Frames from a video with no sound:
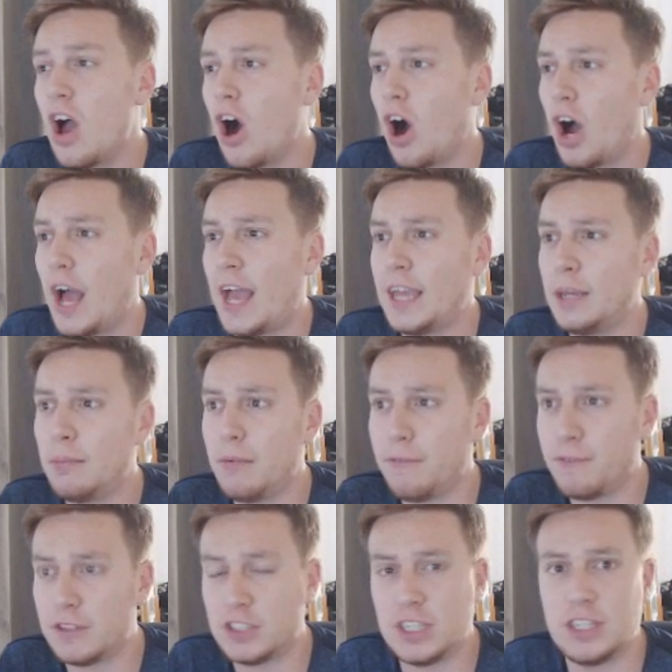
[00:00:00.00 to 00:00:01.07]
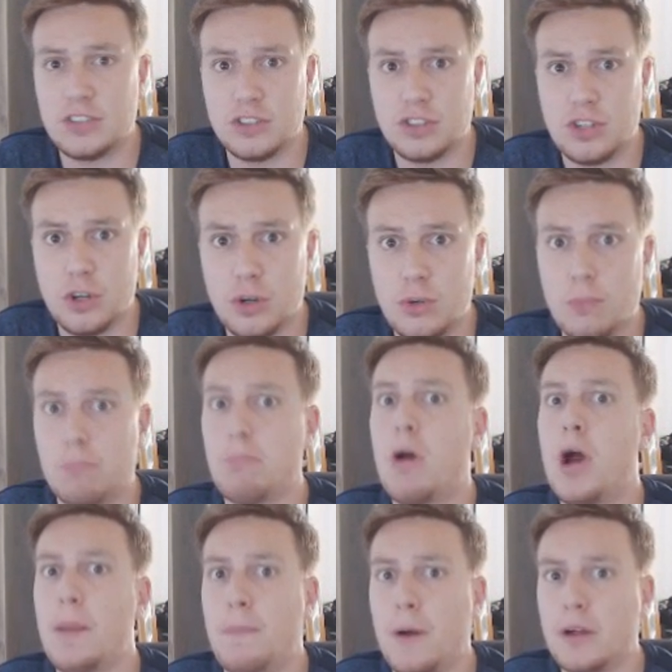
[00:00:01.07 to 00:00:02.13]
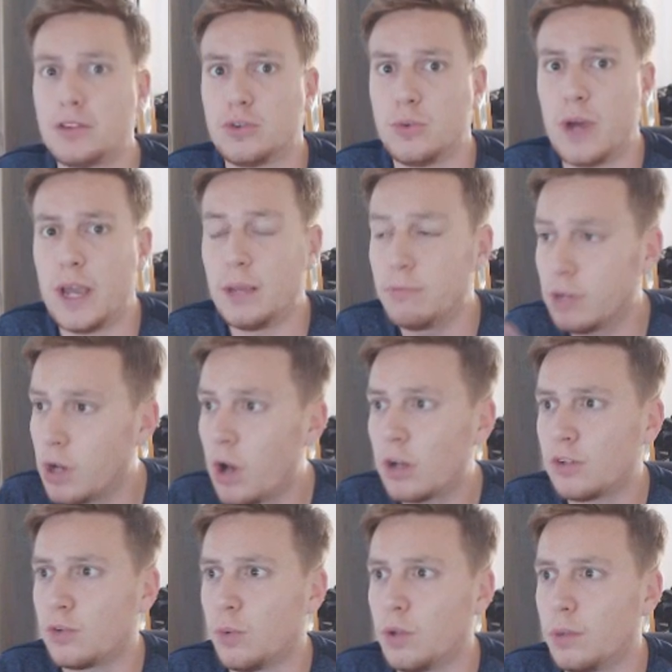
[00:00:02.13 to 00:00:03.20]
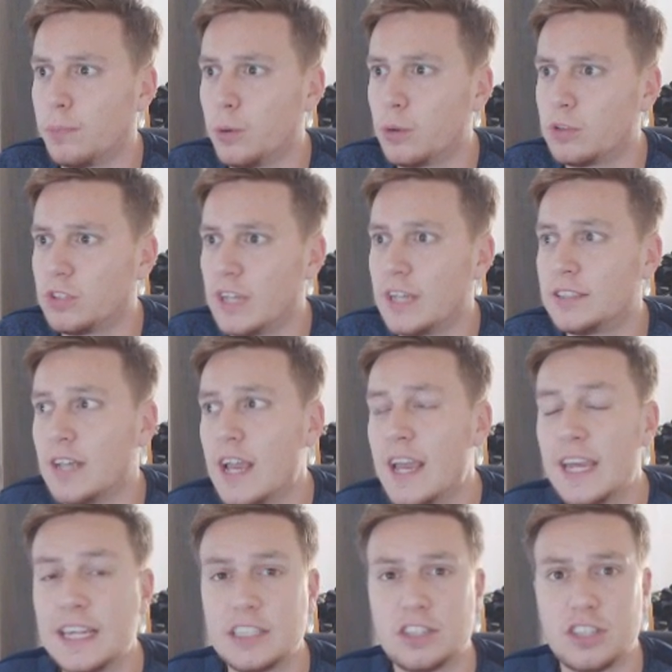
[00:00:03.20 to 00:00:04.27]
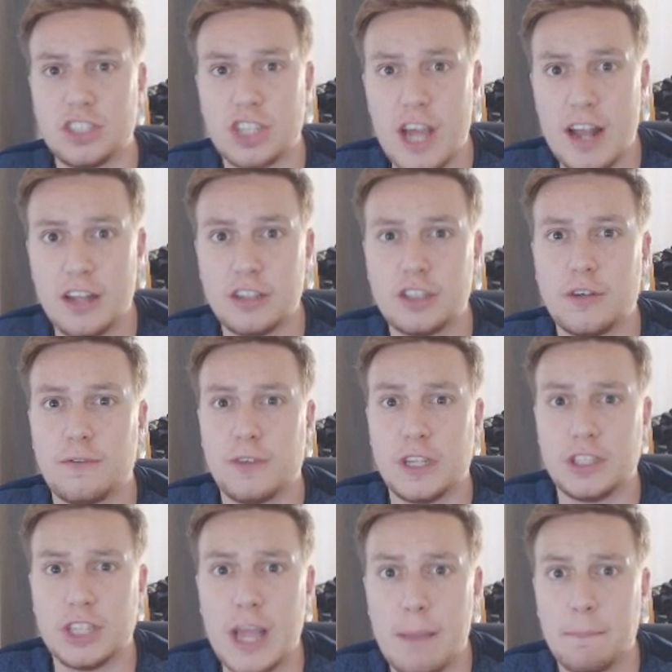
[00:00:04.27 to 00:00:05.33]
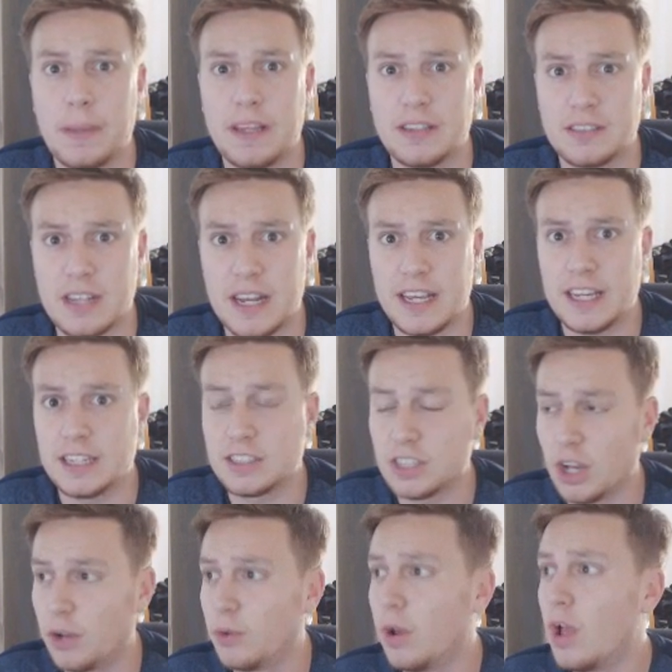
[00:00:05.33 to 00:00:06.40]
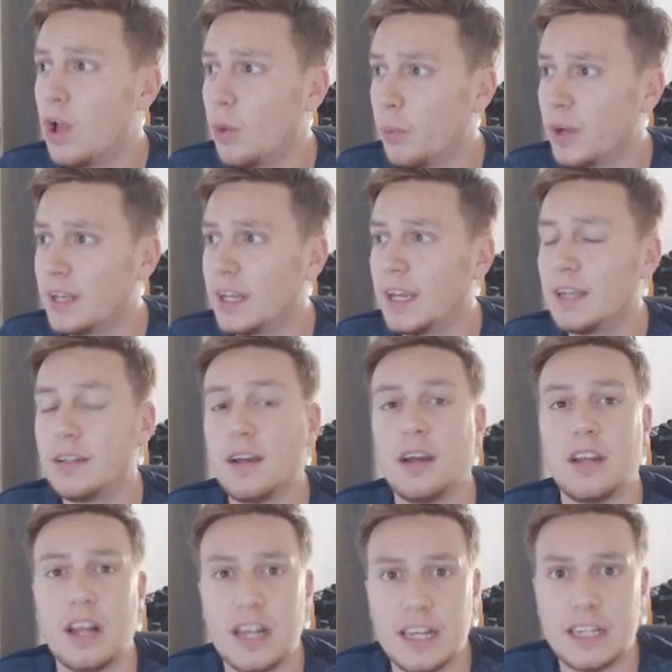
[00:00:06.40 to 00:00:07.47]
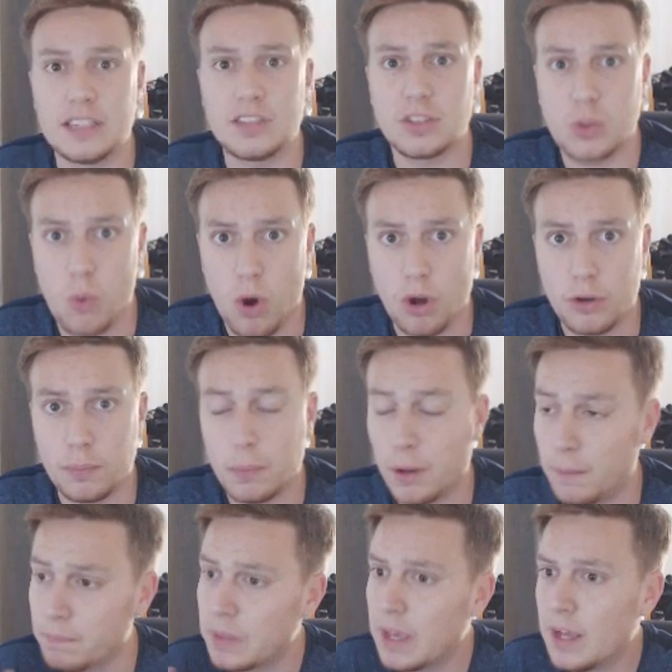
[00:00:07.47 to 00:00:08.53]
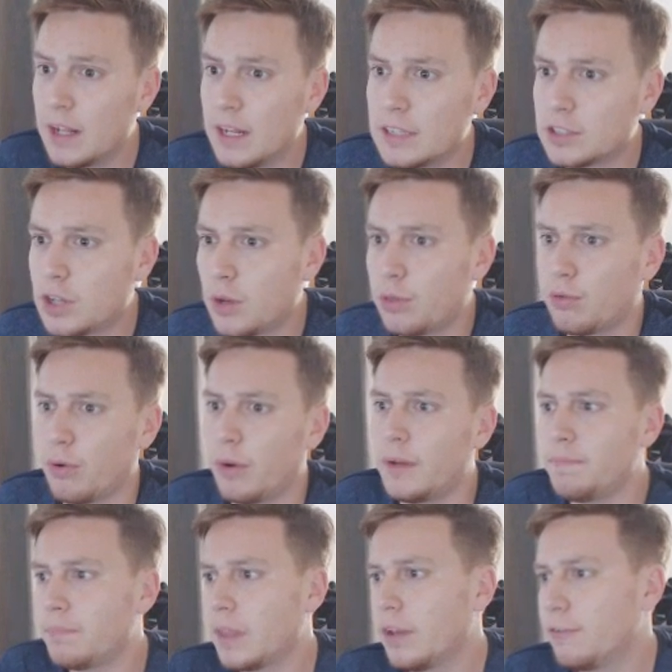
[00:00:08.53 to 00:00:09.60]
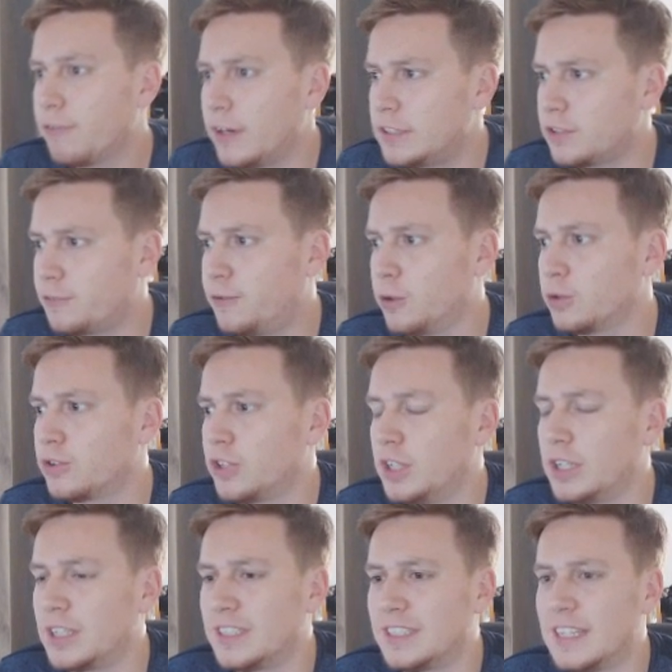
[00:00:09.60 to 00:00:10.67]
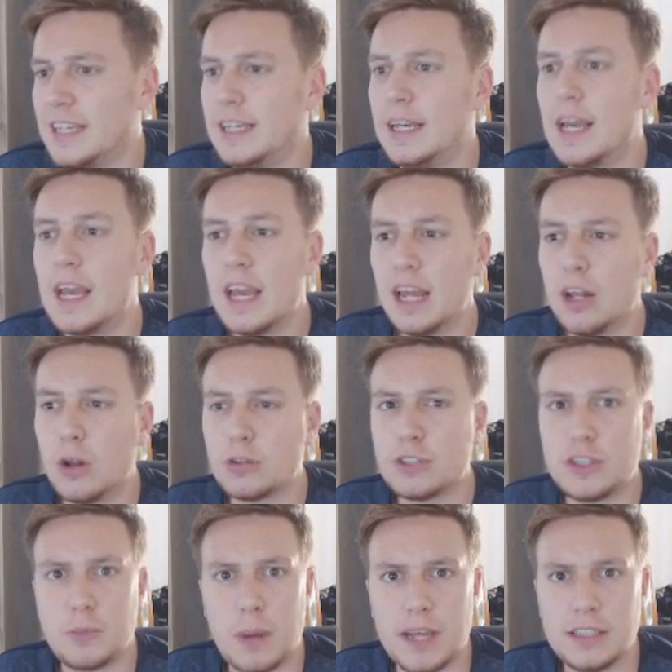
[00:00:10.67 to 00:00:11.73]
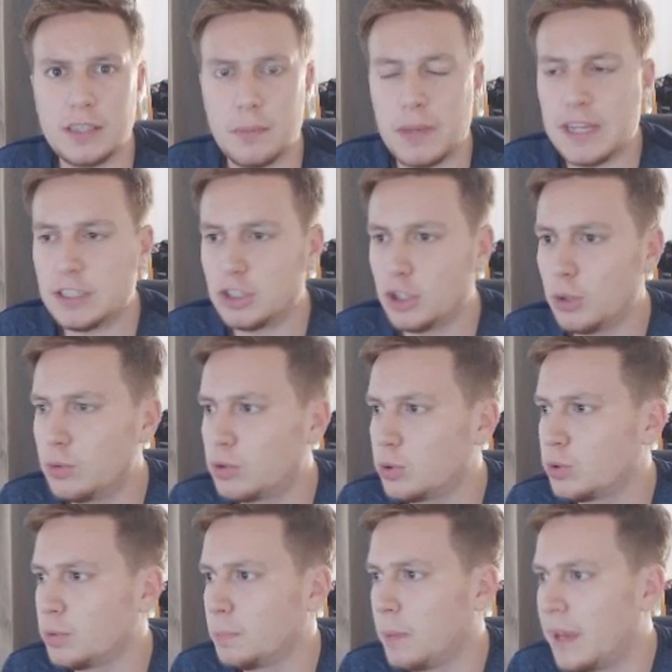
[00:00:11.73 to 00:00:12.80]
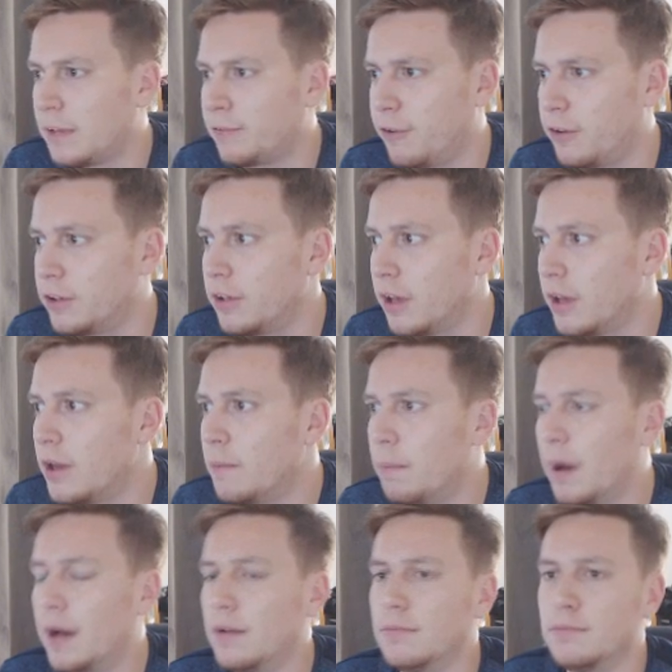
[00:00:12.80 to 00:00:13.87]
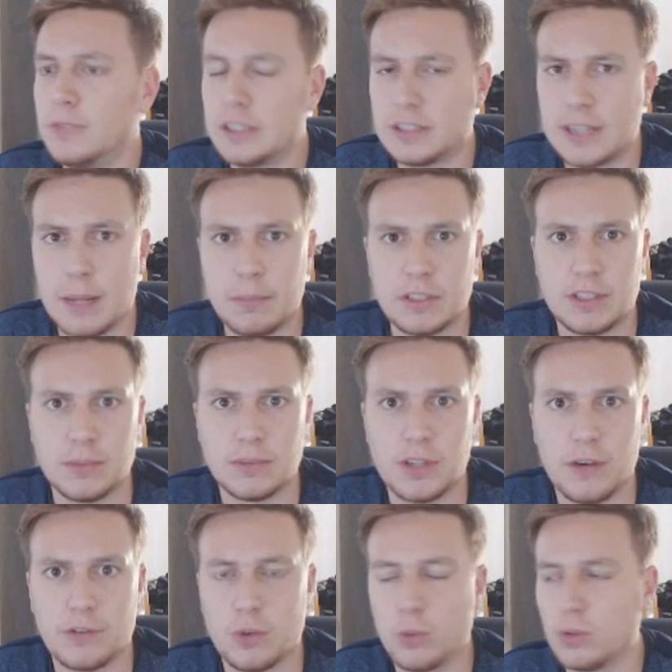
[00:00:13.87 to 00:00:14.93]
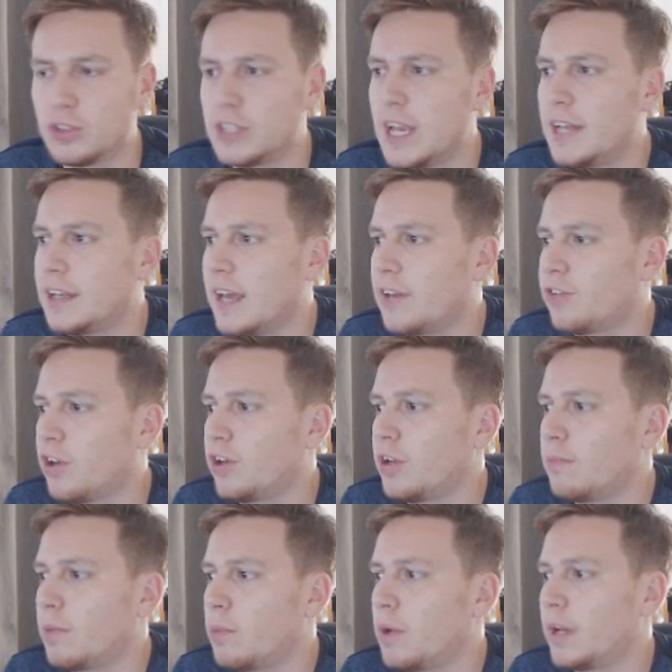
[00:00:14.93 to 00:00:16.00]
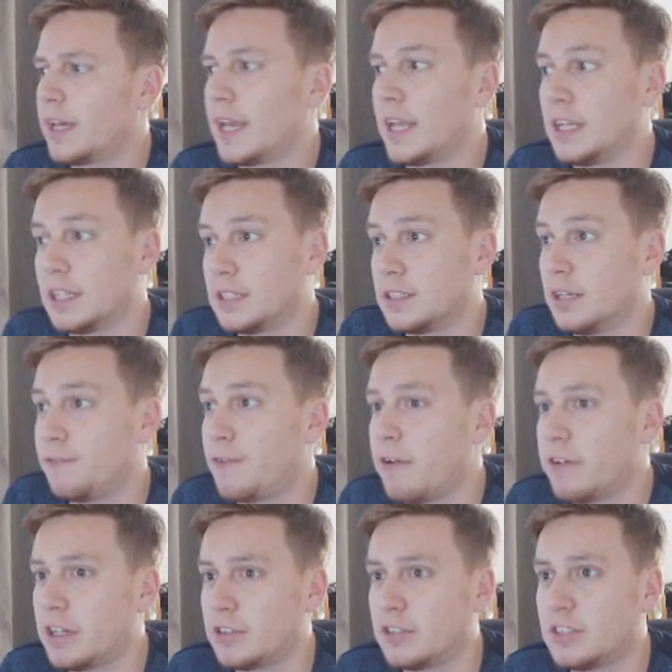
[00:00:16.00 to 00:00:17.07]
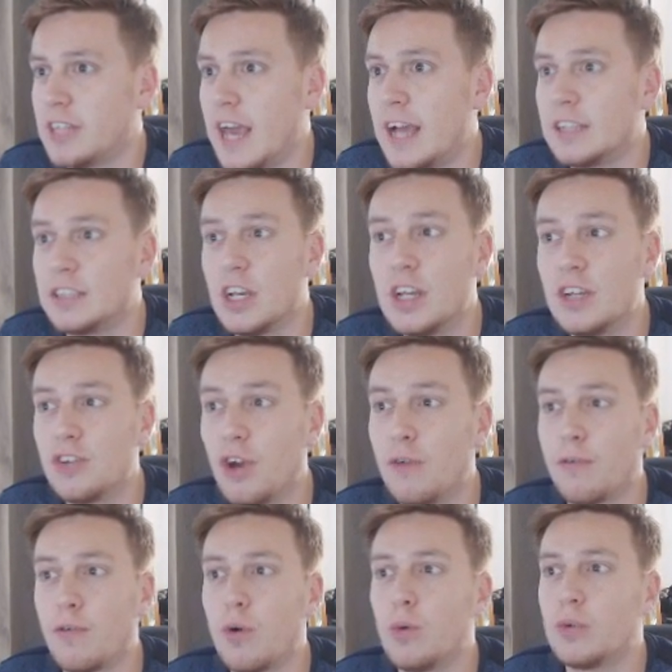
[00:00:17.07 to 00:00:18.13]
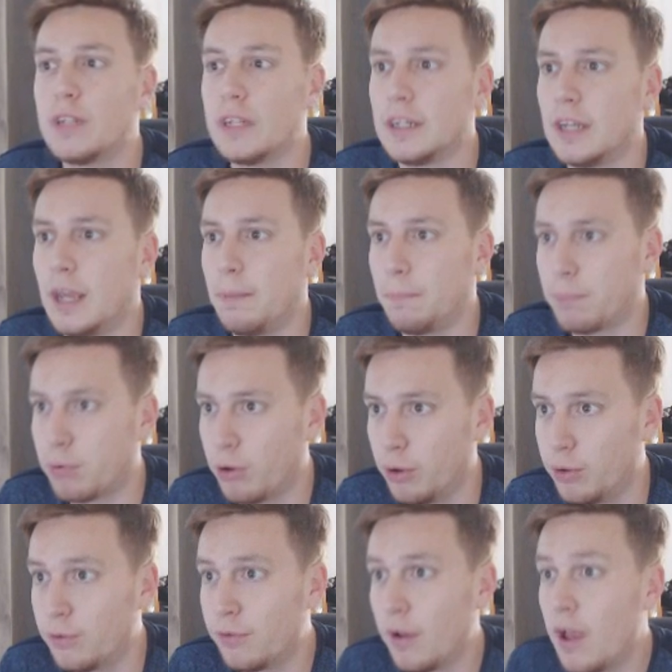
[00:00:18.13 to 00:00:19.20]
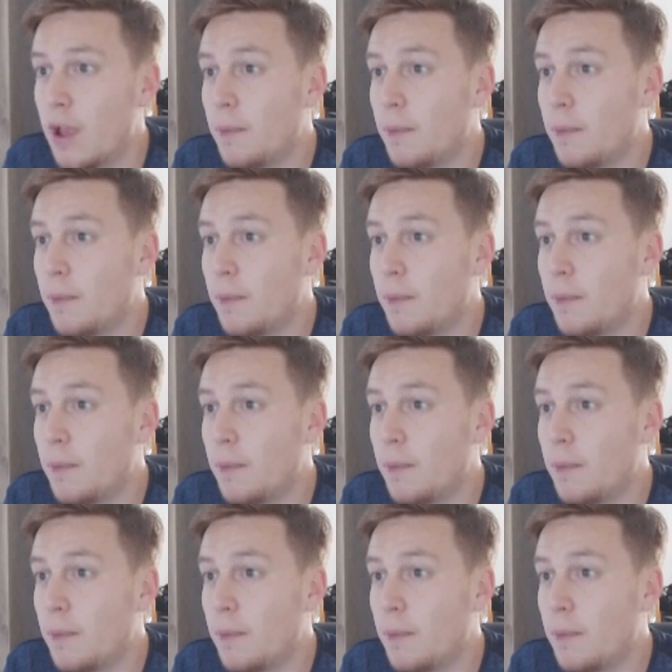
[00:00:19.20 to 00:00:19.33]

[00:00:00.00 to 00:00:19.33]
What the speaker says: Our aim for season 2, my personal aim, regardless of what the board says, is to challenge for the Champions League, so we need an elite squad. But let's go through it. Fraser Forster, you can see, lost his place a bit to Jordan Pickford, but established himself towards the end as our number 1 again. You can see very good stats. His overall didn't improve.